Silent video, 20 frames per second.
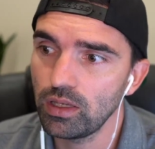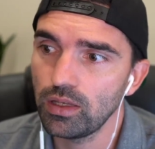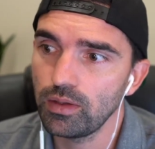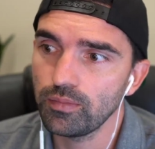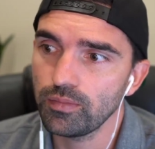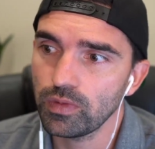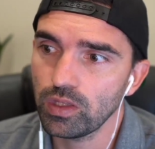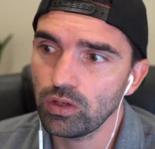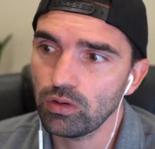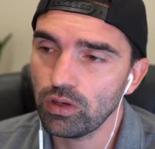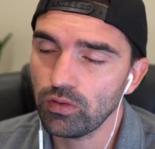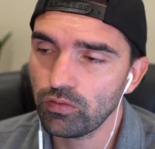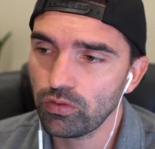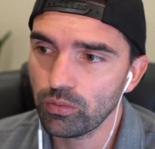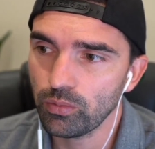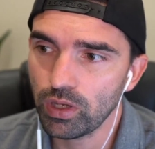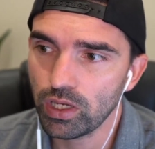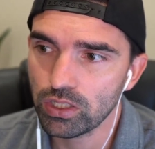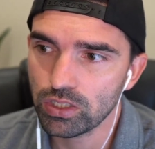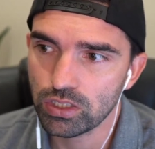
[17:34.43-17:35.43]

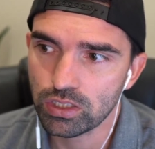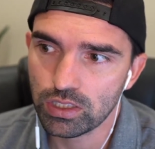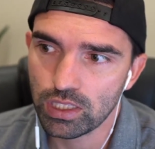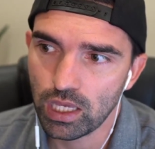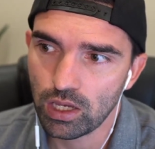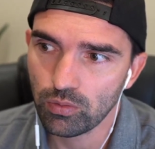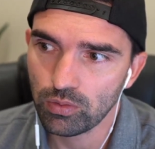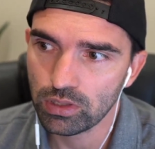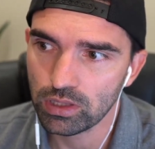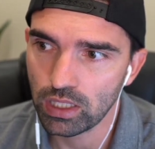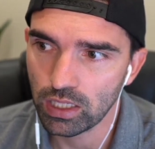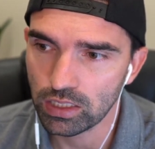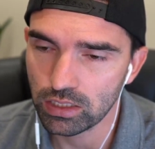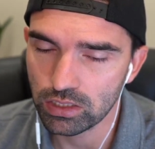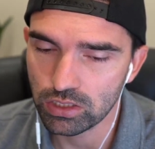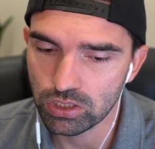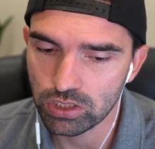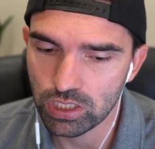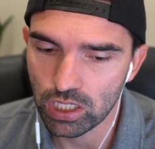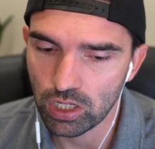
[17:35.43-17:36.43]
information that we'd like to
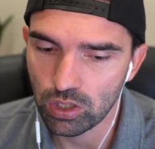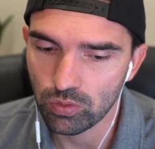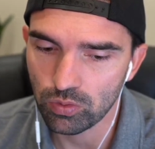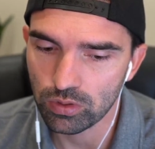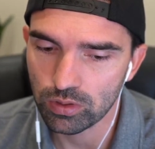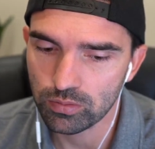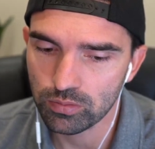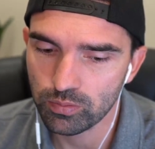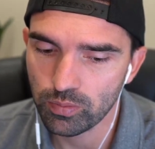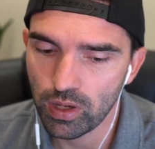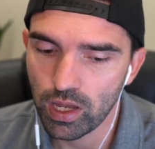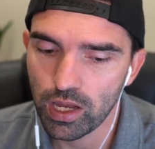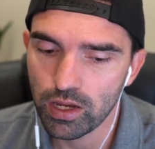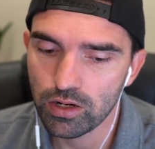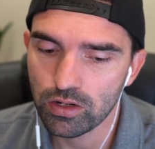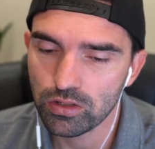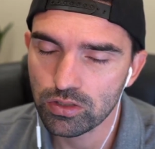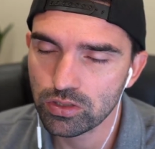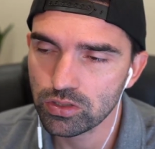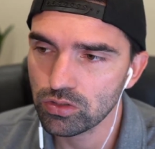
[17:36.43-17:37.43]
share with
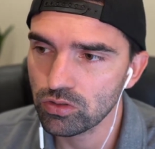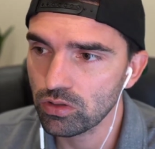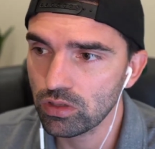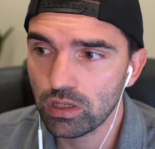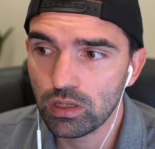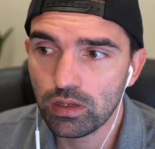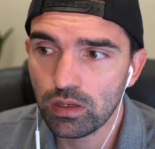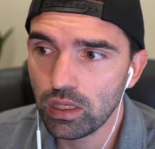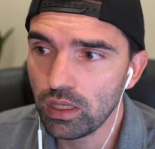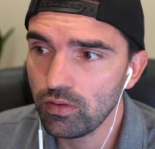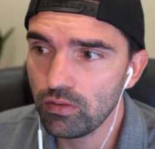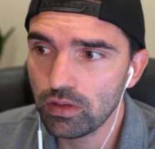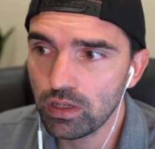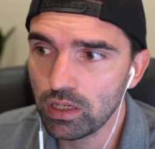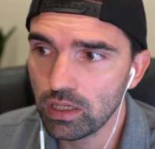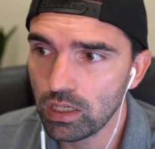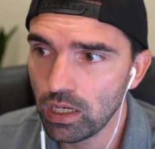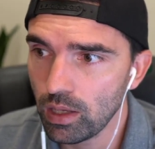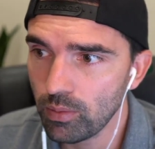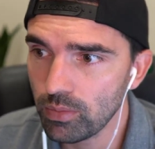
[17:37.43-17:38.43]
buyers, or even
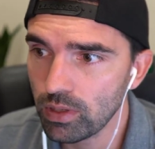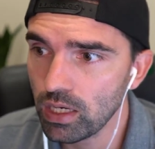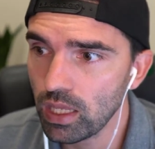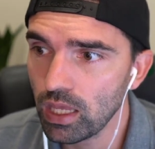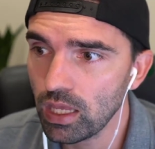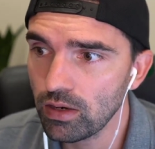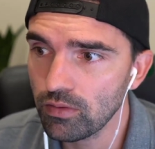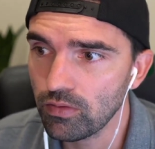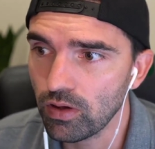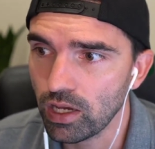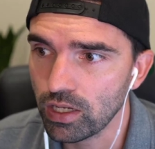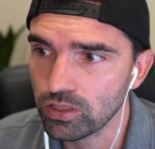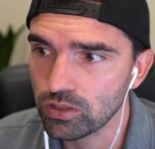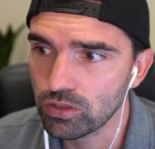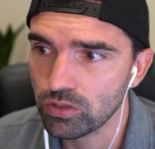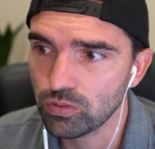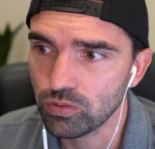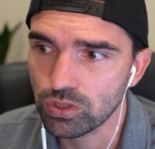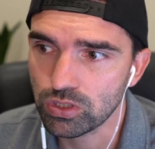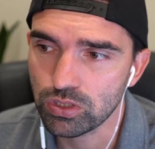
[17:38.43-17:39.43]
an M&A advisor,
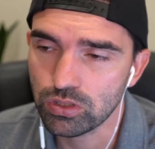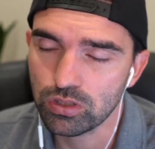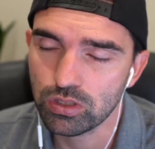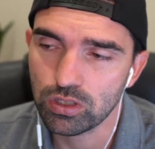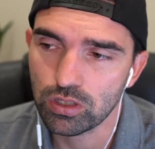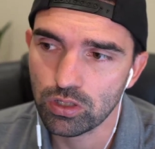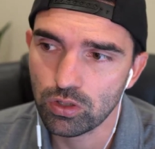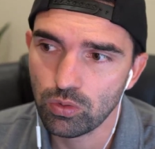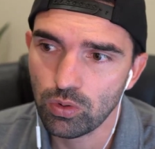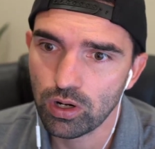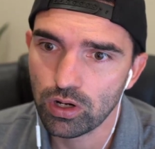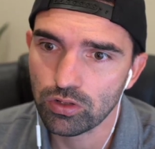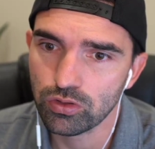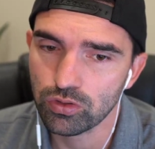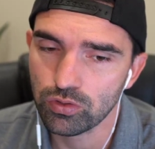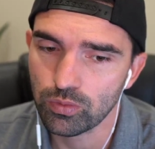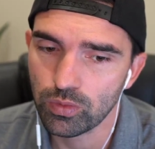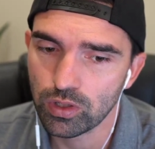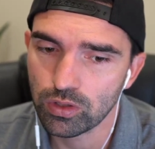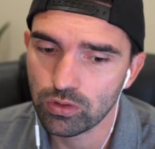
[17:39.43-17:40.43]
which you can acquire through
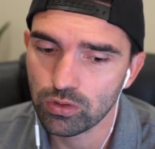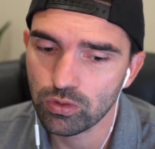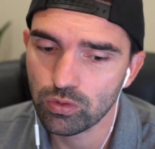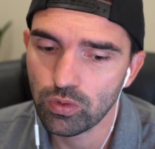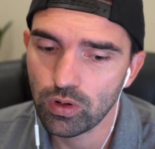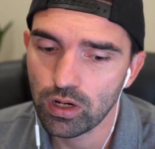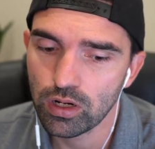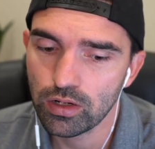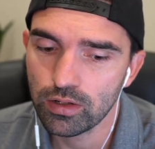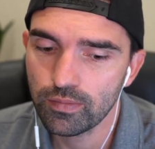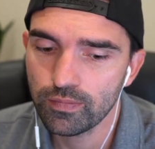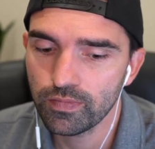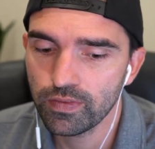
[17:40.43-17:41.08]
MicroAcquire,